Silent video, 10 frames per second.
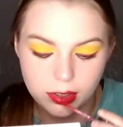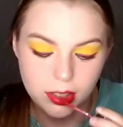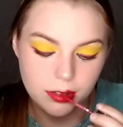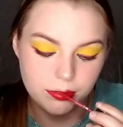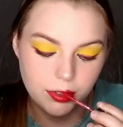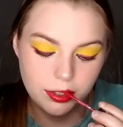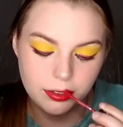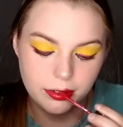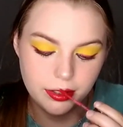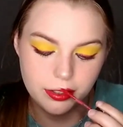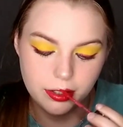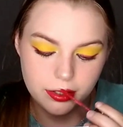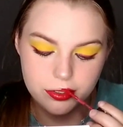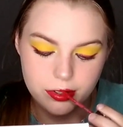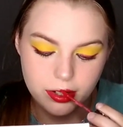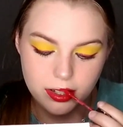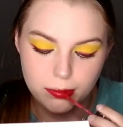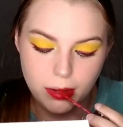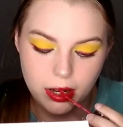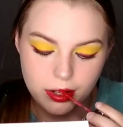I'm not going to talk shit
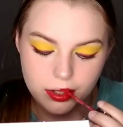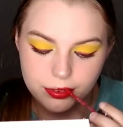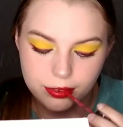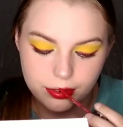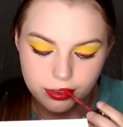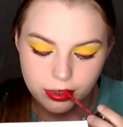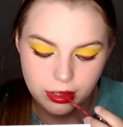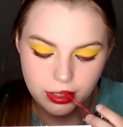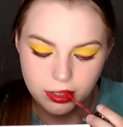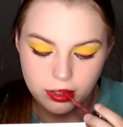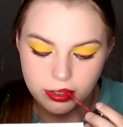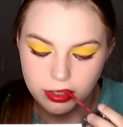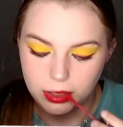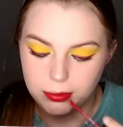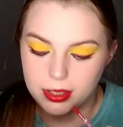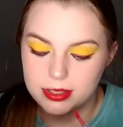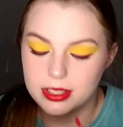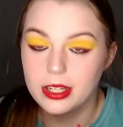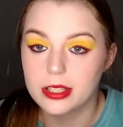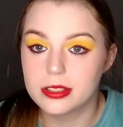about it because
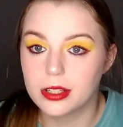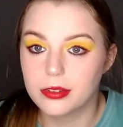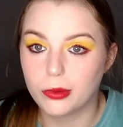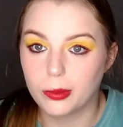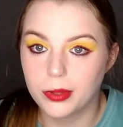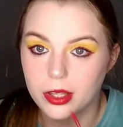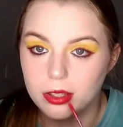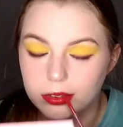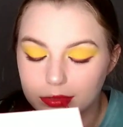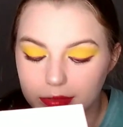it is a good formula.